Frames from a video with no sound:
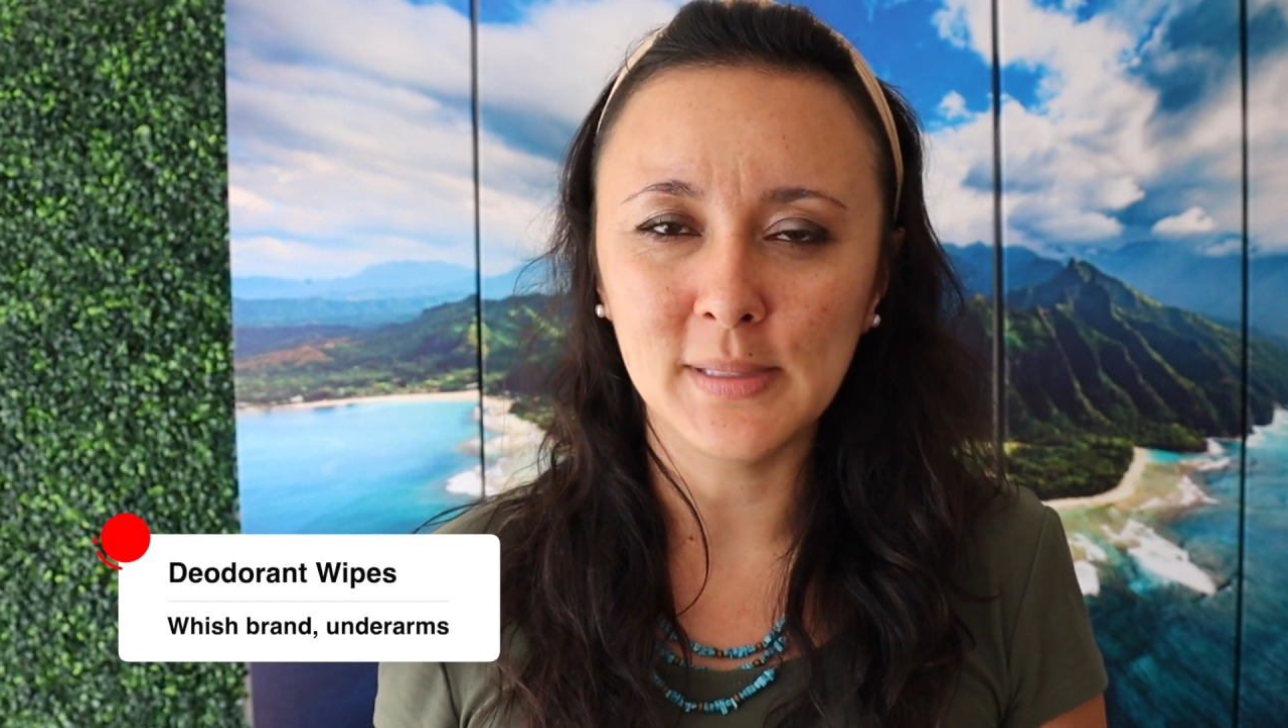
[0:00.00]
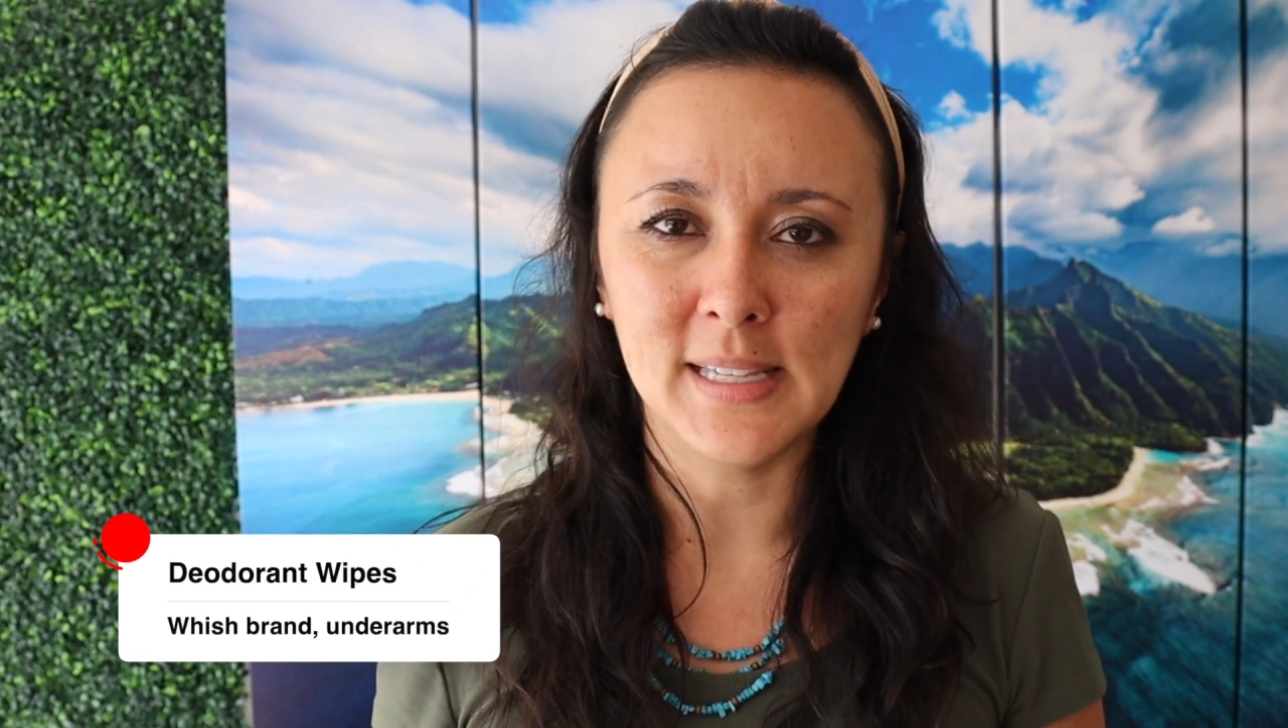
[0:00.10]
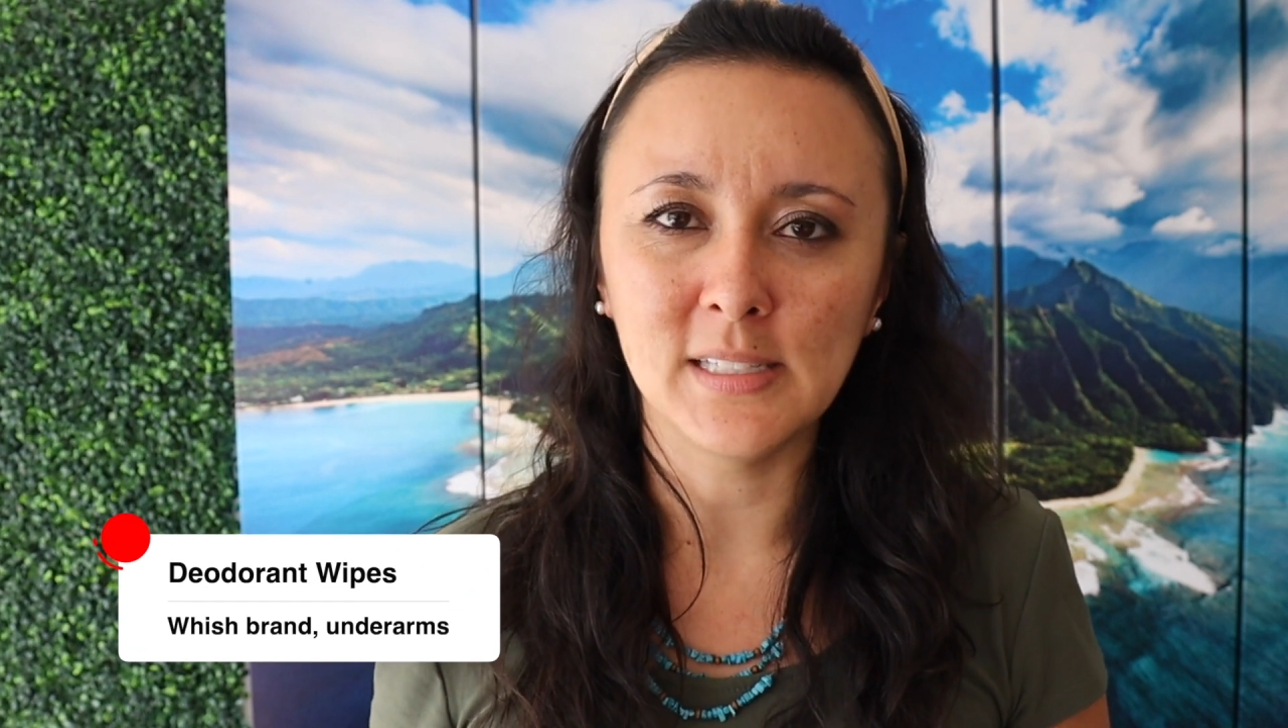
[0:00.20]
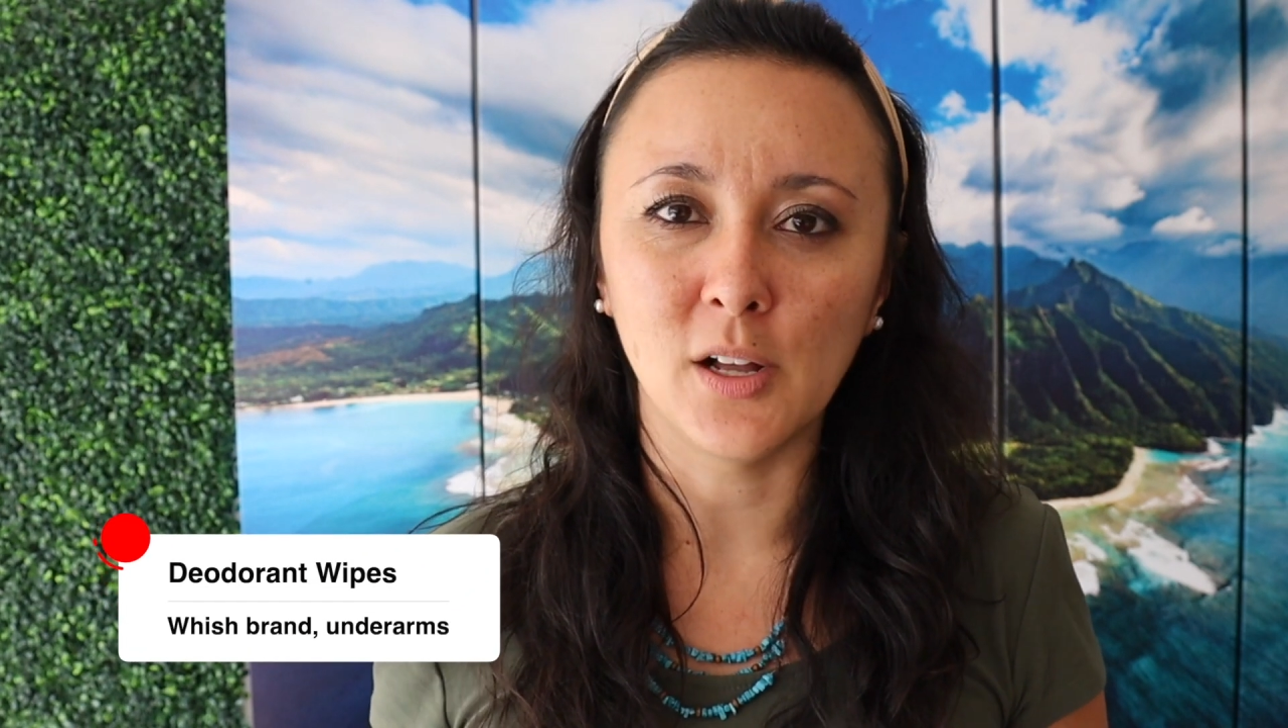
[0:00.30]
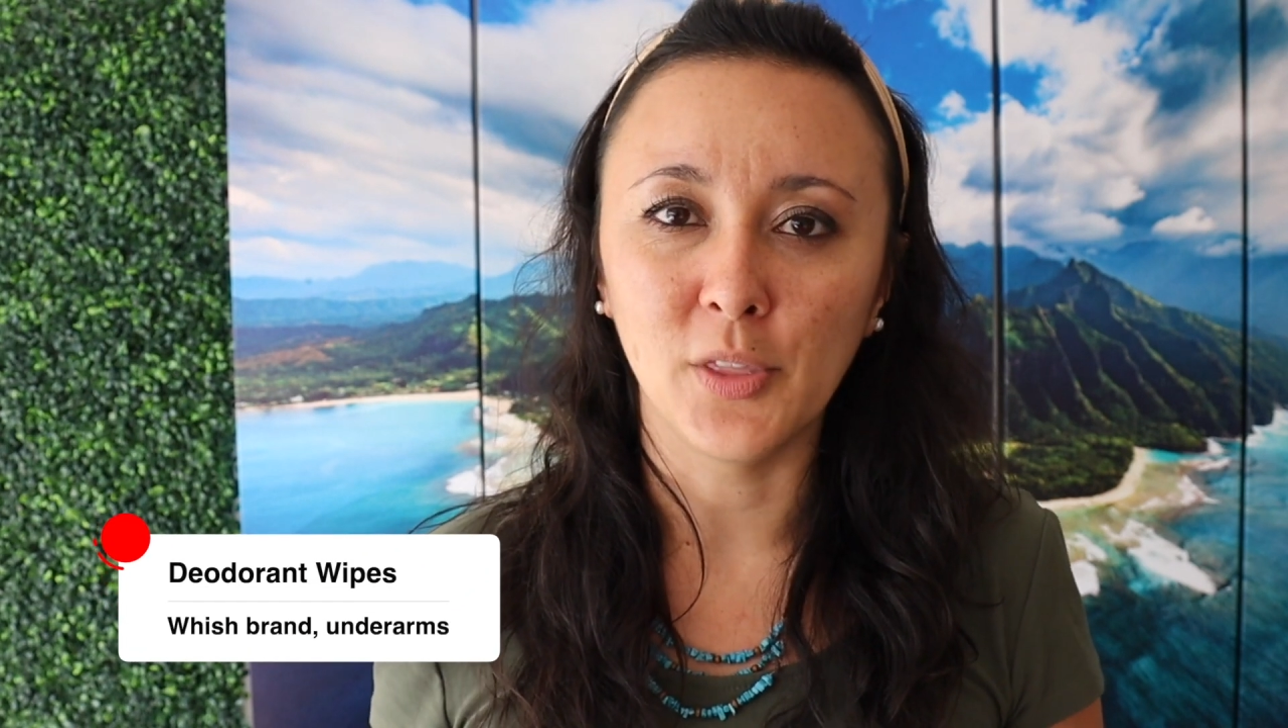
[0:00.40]

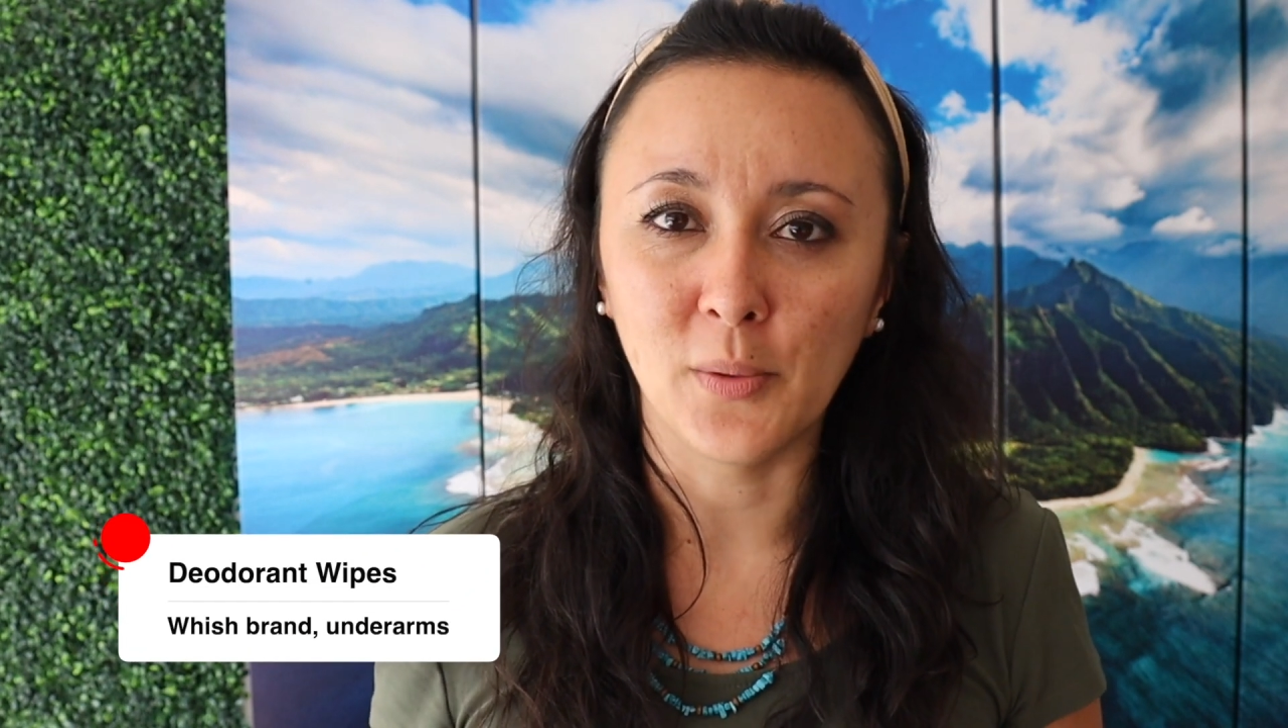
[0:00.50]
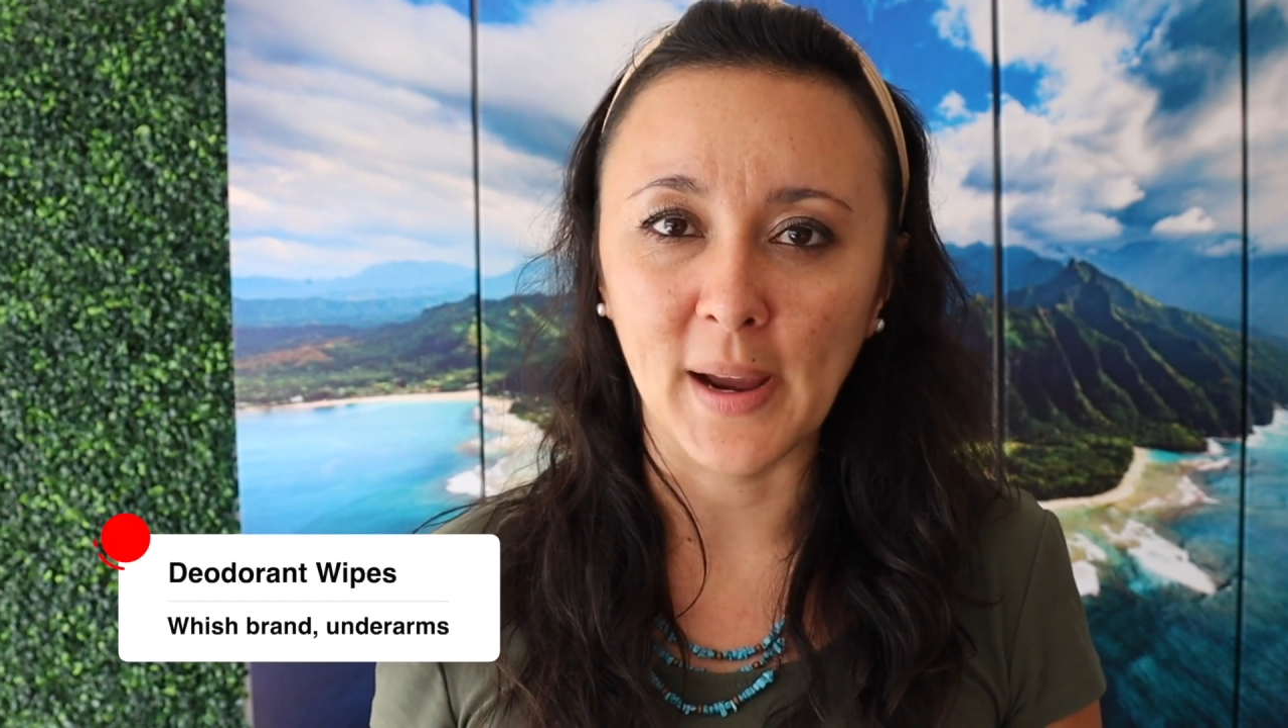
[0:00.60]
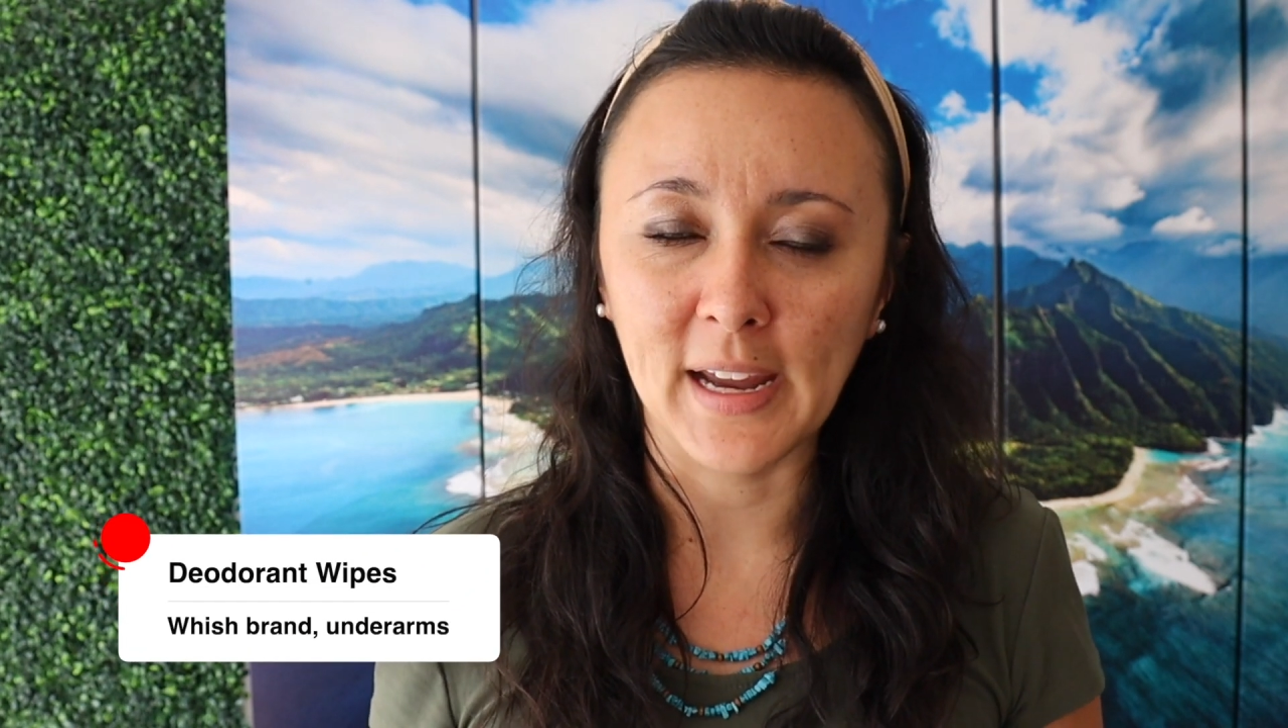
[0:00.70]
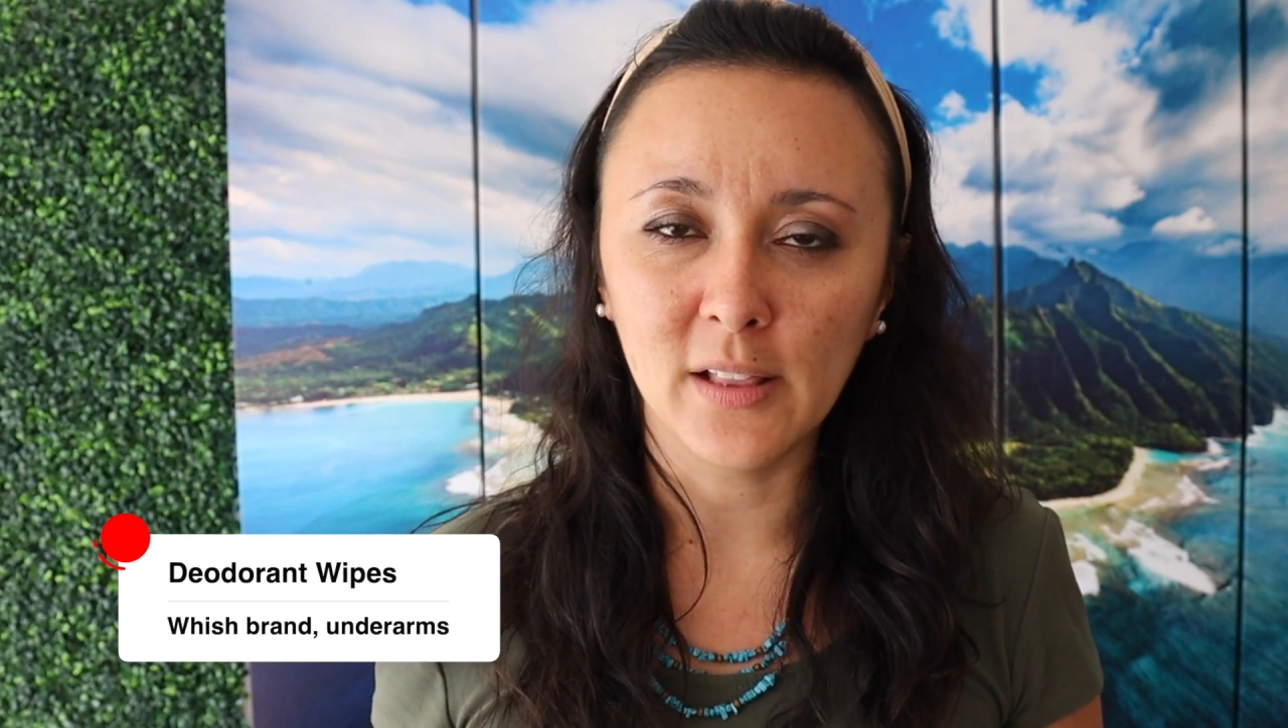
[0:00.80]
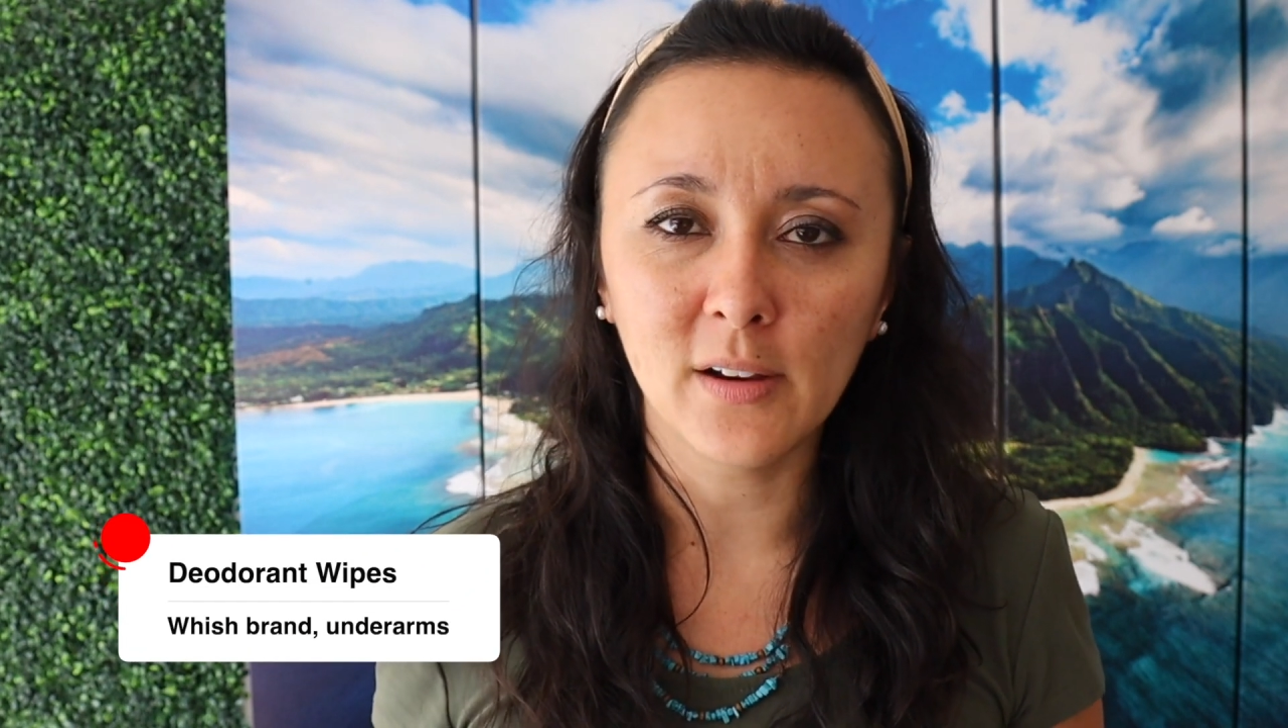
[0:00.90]
these on the
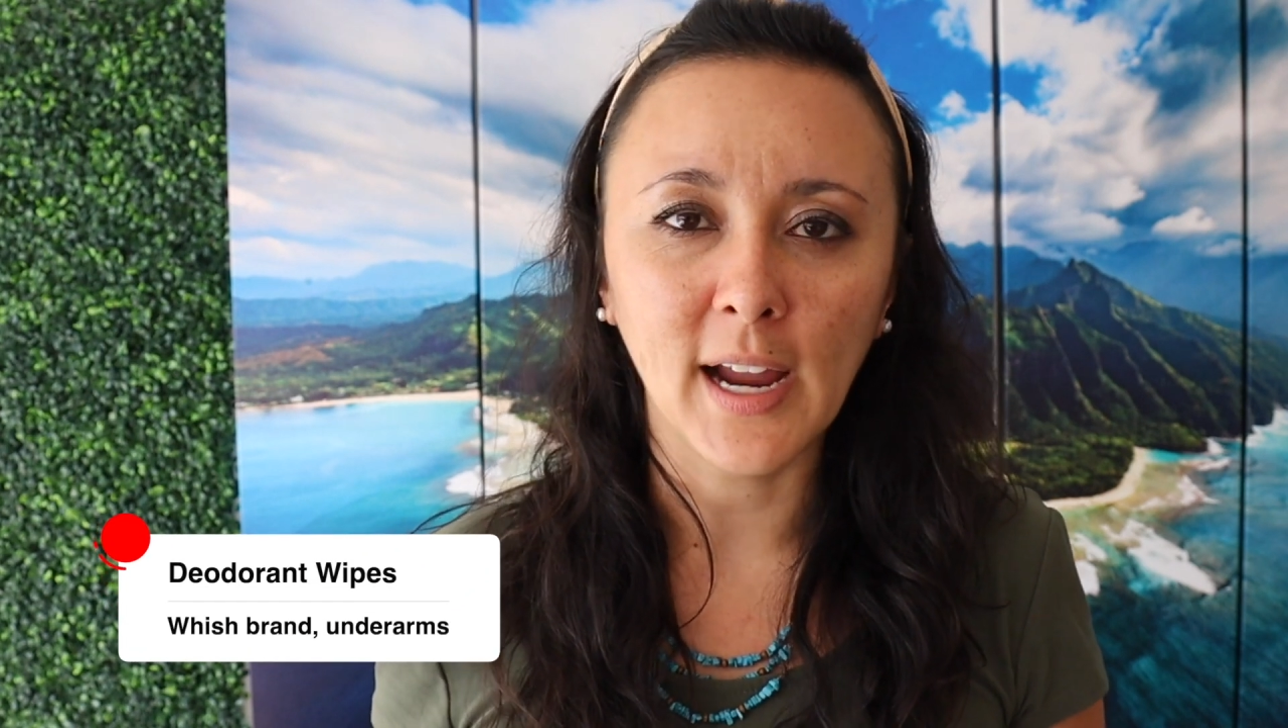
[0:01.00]
regular.